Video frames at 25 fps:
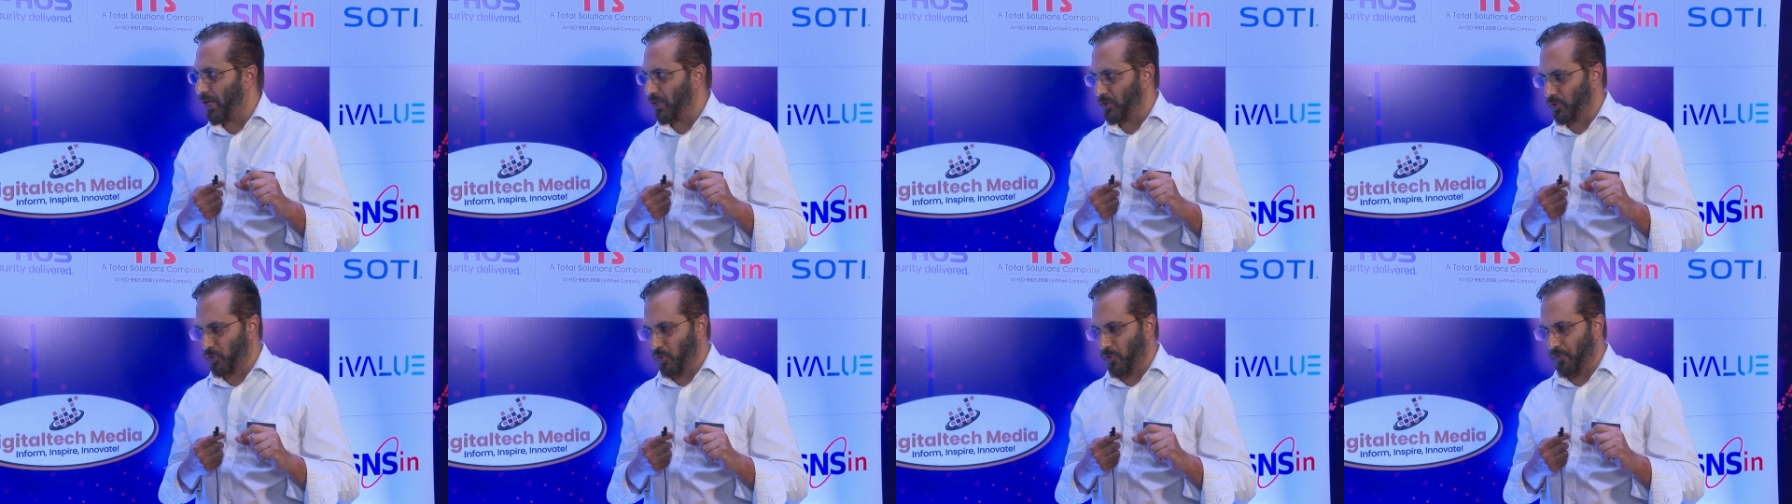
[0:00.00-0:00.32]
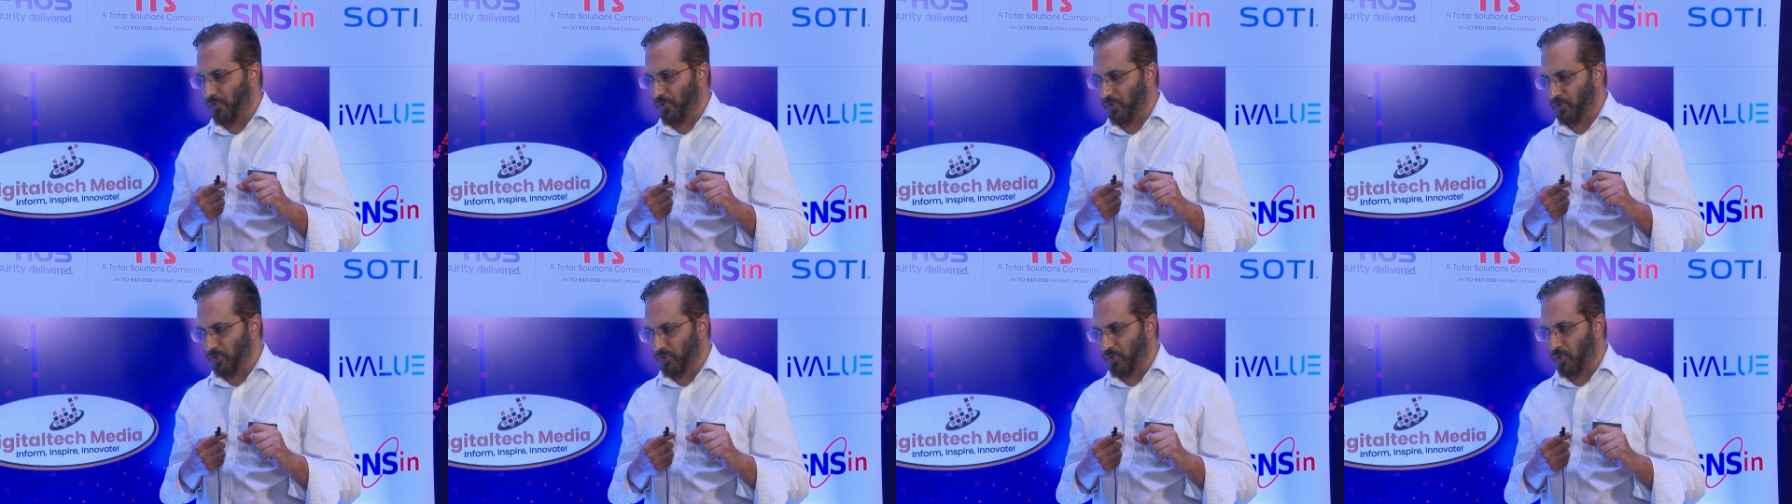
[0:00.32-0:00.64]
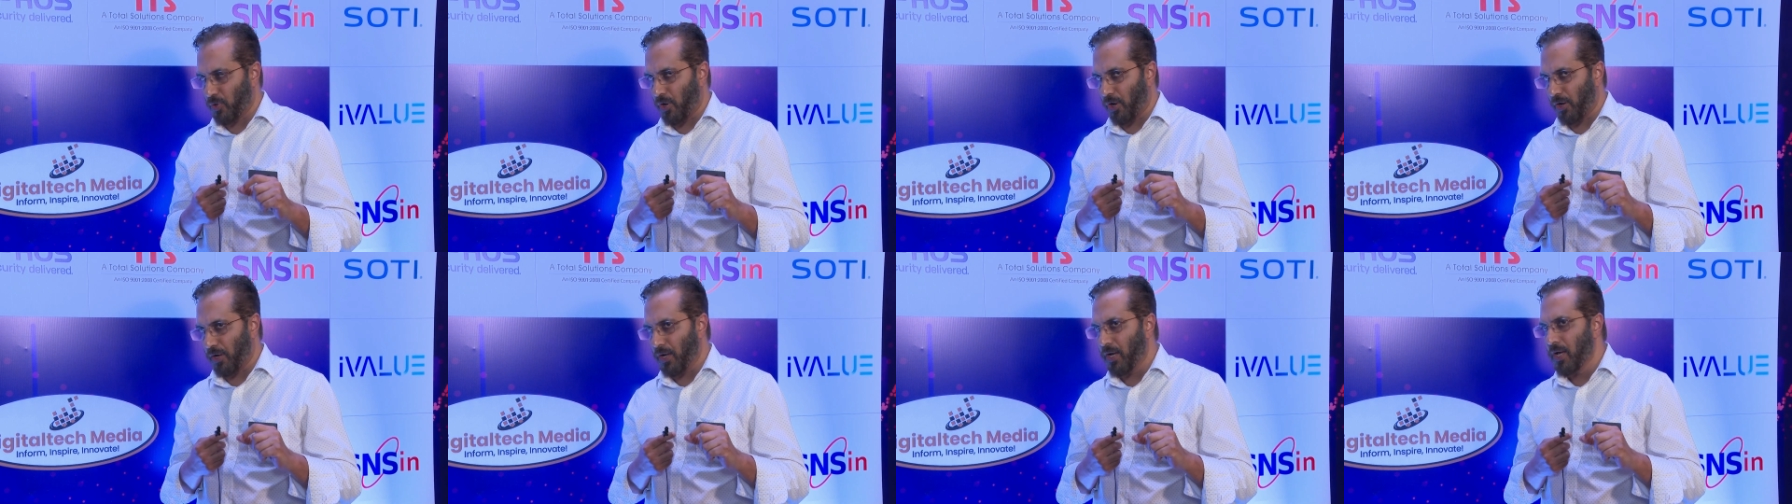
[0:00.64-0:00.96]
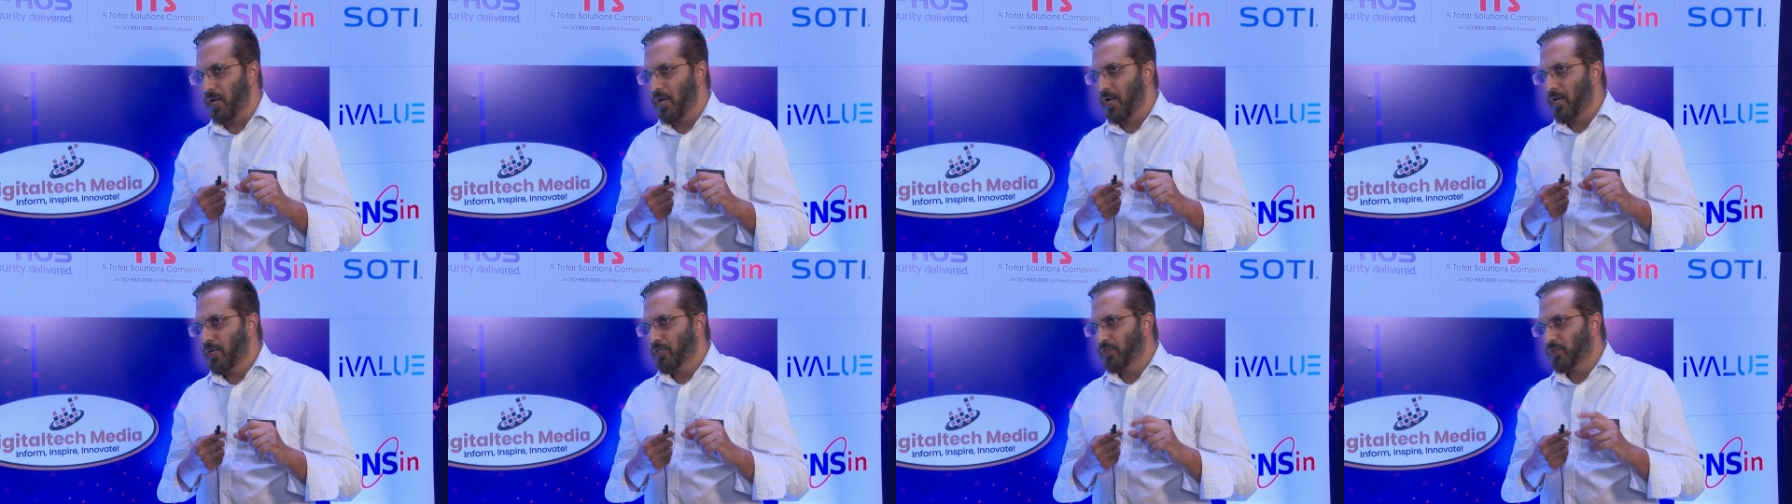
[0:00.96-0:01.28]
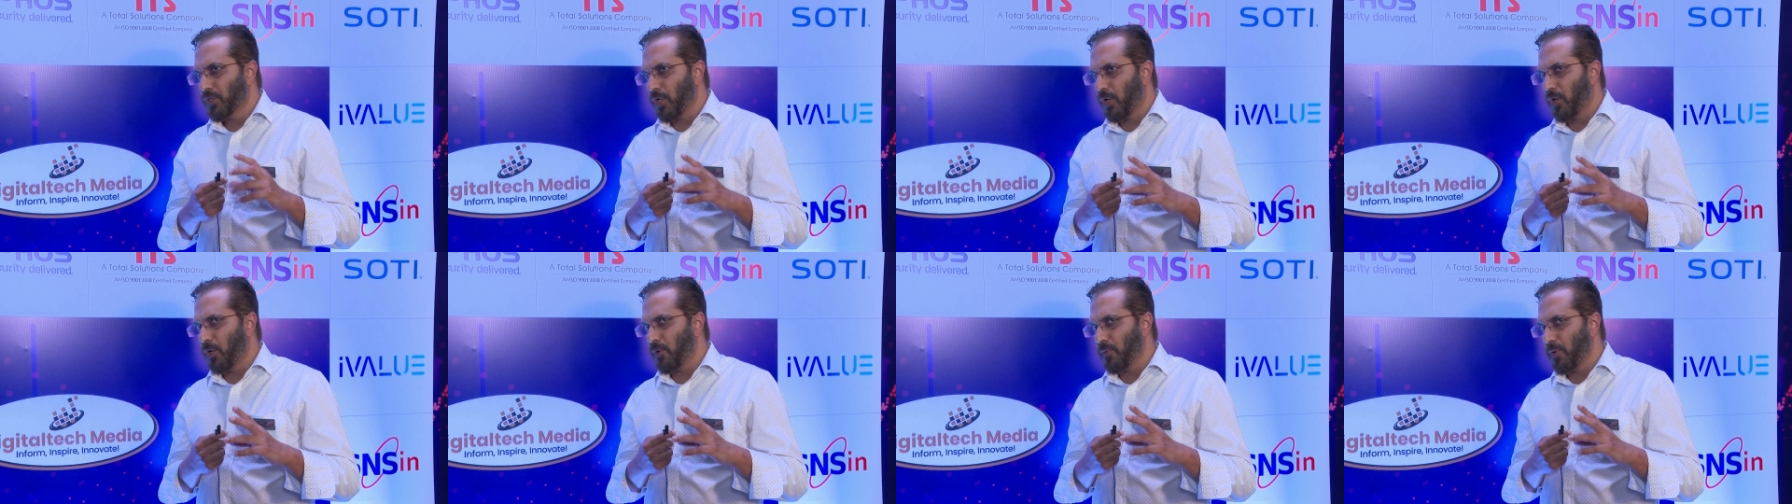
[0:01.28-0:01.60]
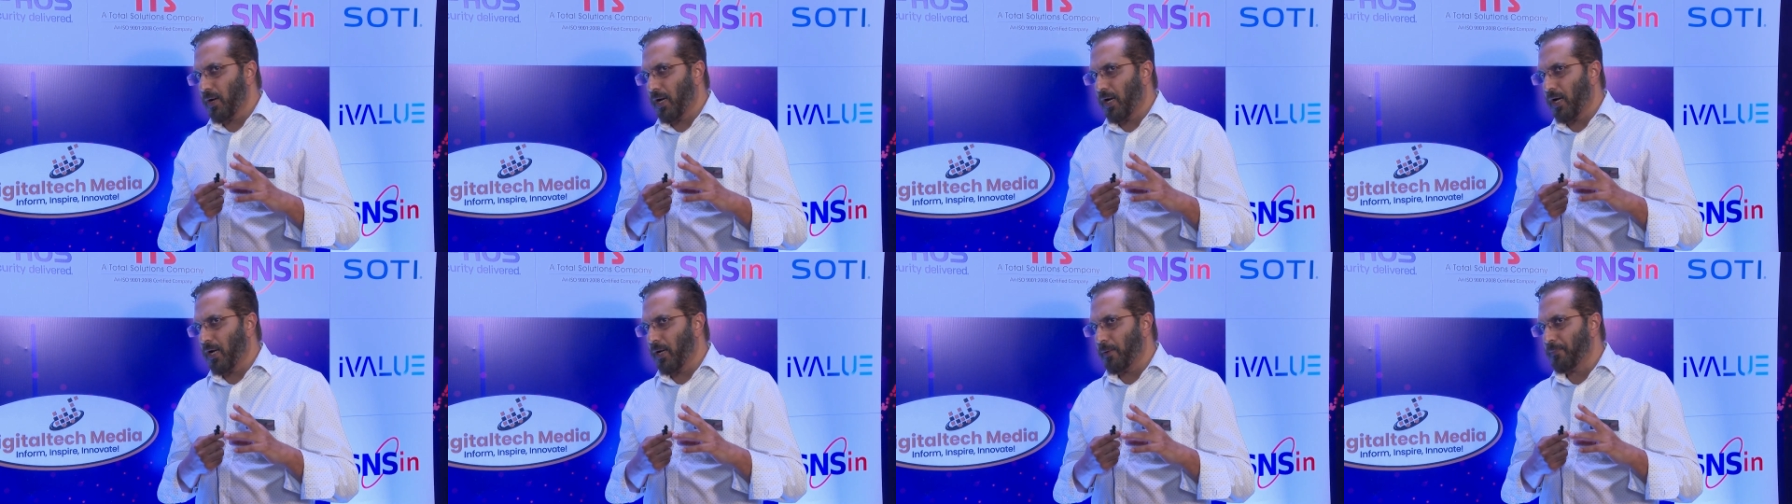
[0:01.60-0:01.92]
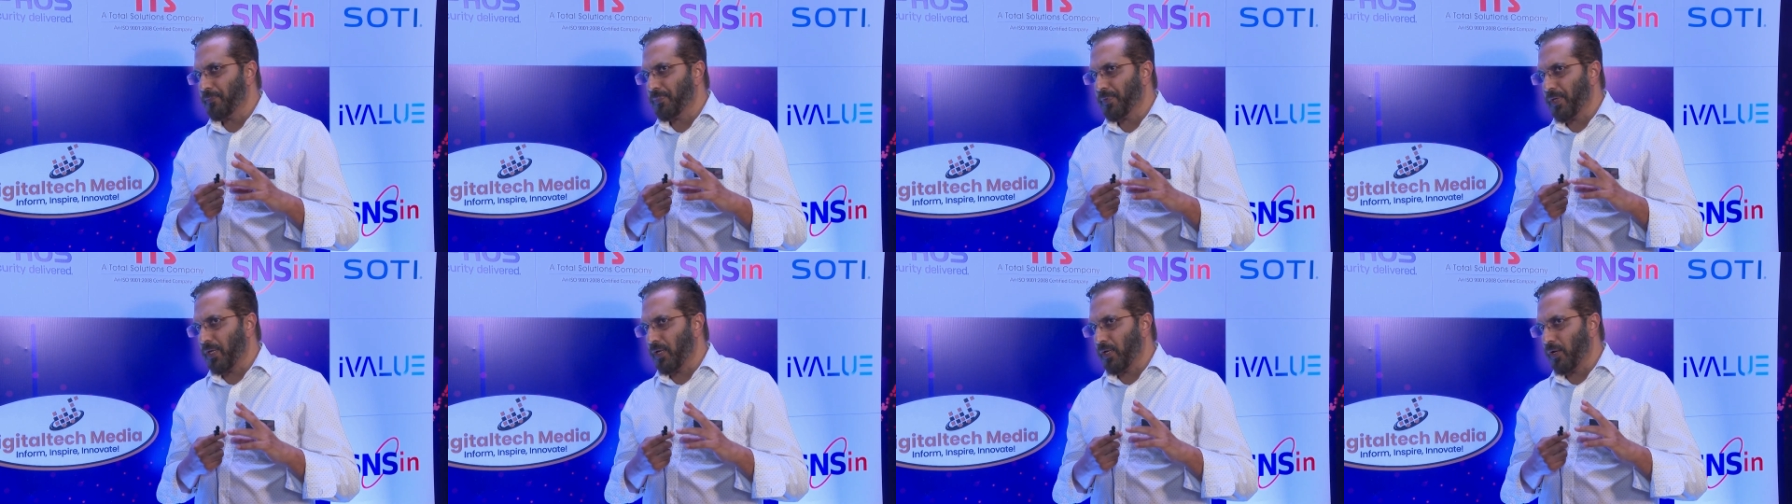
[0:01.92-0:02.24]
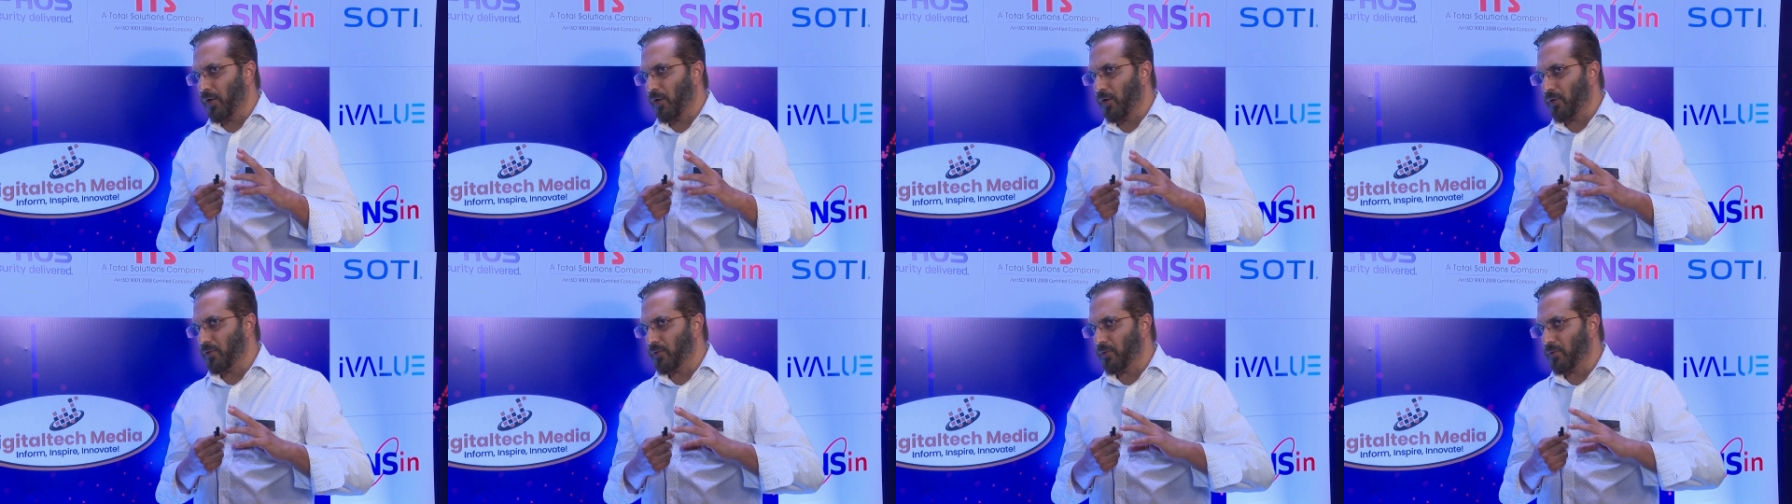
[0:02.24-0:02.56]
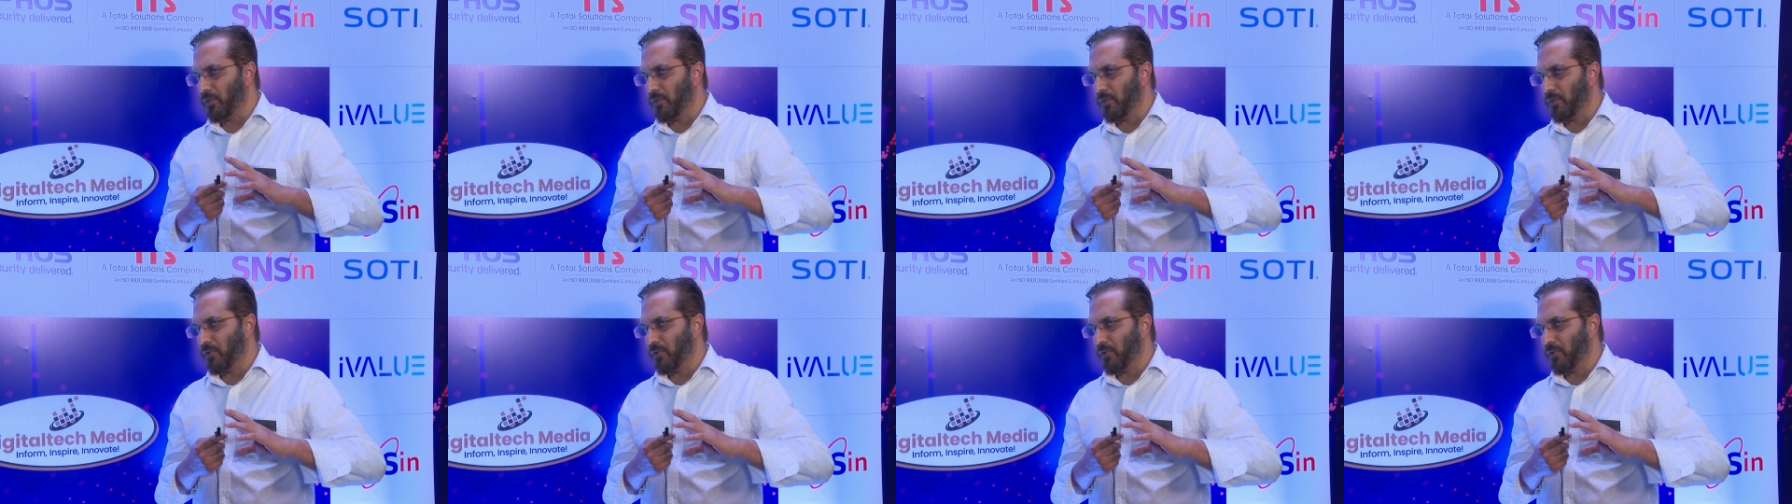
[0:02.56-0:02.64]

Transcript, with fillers: and so so on. So um, you know